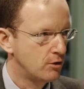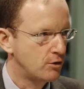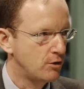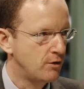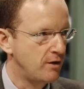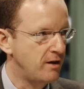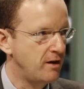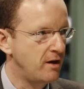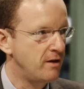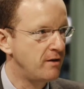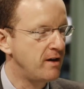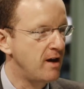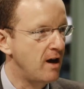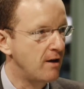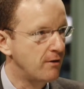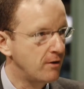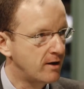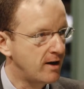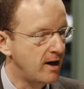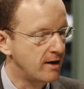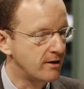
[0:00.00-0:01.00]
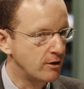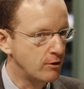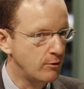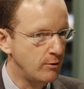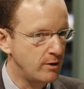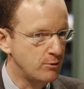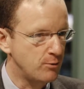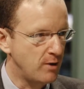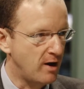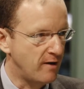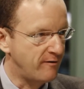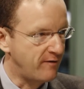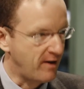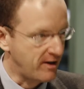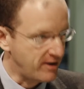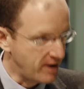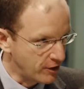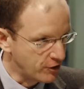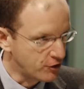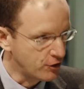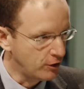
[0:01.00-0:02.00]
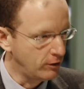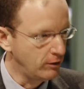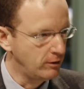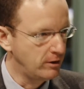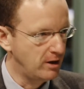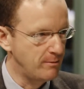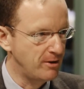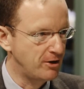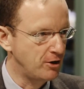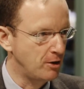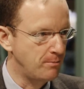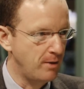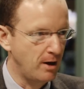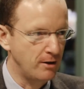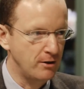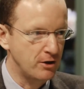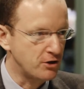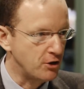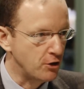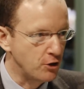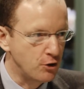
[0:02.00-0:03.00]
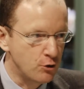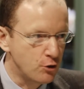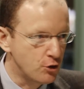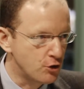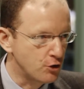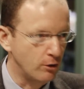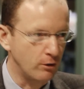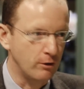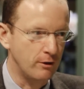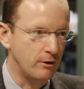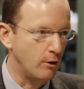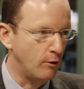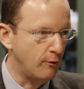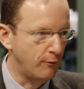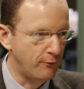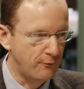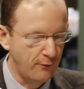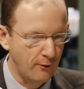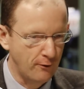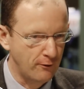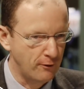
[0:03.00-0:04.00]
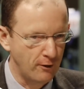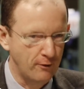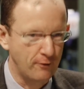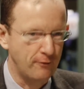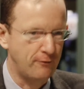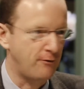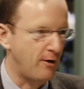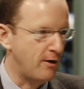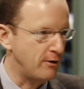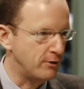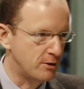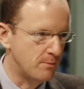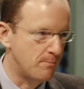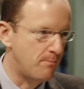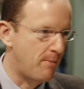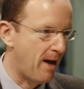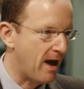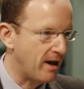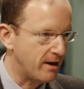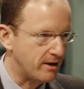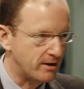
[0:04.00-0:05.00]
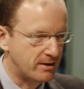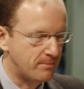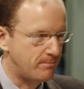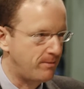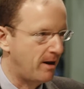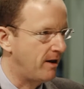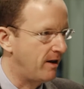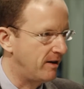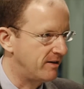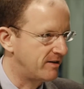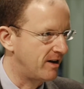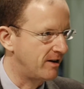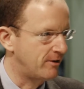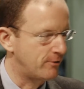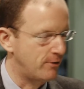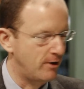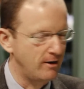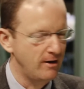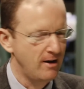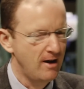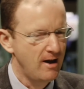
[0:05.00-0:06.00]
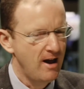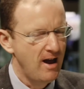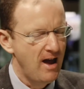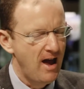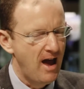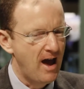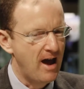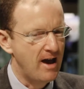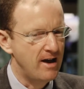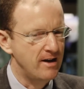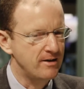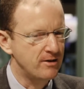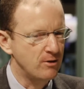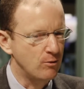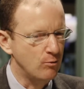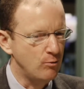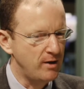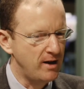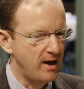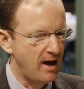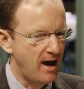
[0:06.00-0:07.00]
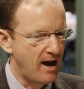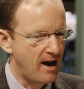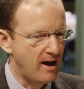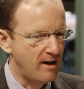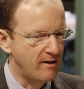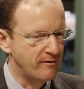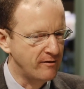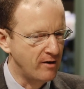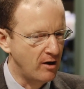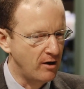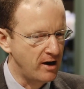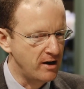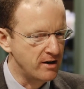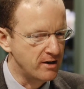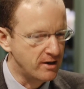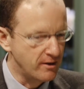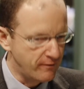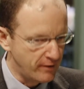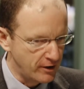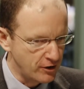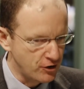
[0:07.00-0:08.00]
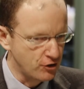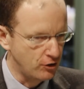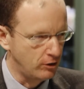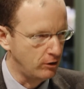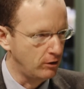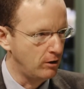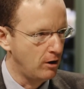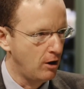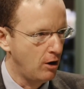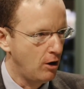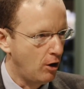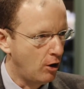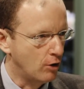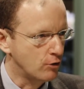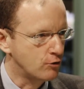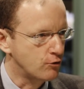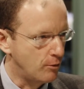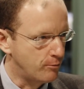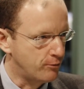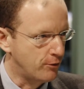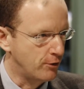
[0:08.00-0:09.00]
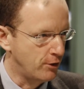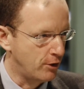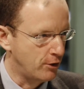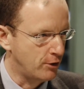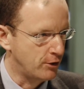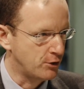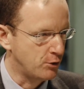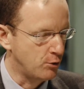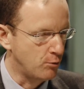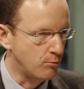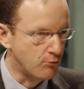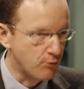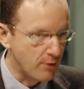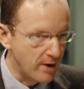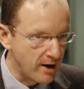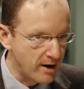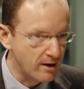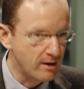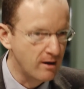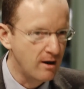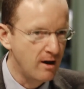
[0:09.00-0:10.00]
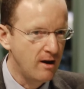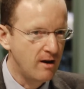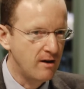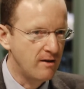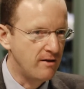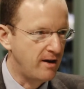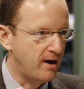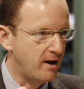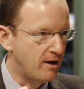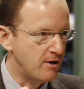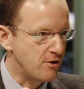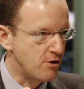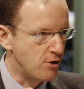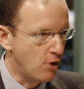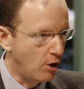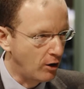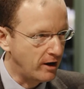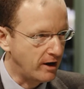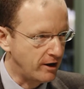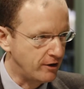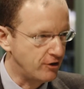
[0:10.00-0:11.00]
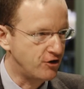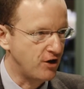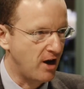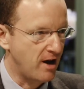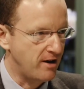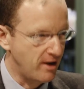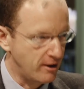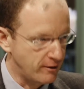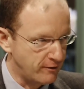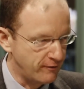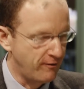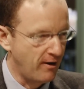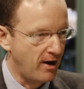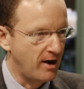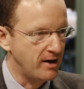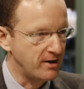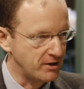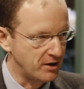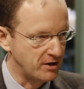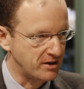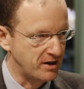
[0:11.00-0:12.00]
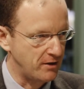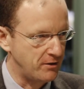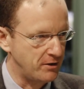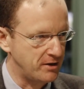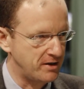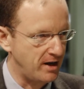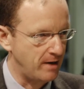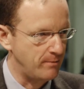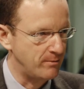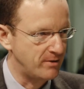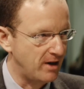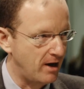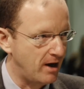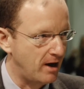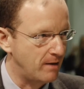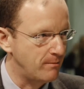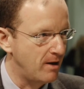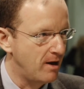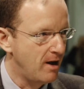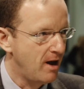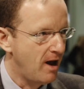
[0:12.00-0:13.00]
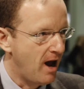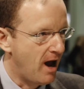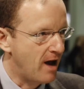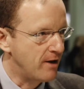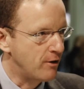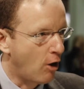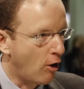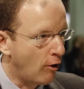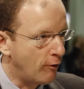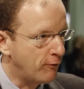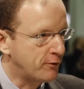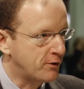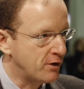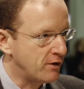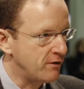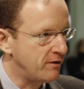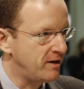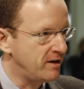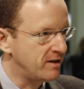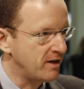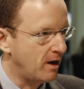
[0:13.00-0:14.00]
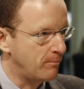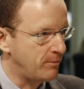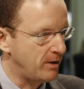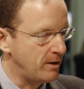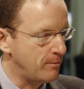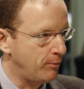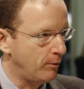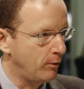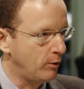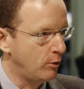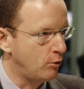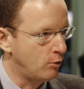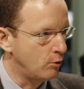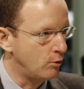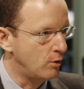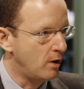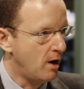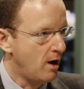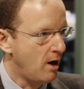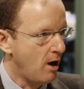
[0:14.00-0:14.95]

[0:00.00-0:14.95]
So then in the other categories, we have financial limited partners, the usual, funds, banks, et cetera. And we have individual entrepreneurs who bring their knowledge and advise us at the same time. And often these are people who